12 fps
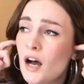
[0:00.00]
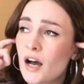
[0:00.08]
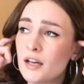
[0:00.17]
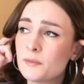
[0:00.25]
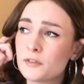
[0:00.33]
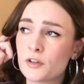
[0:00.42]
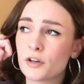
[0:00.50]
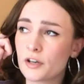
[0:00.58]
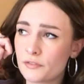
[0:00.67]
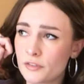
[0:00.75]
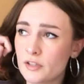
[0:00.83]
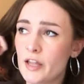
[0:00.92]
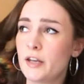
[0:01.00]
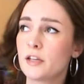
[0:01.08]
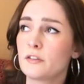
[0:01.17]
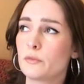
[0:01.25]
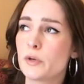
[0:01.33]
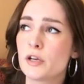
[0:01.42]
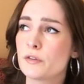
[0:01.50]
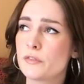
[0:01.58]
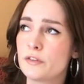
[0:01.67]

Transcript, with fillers: I am sorry if the lighting is weird.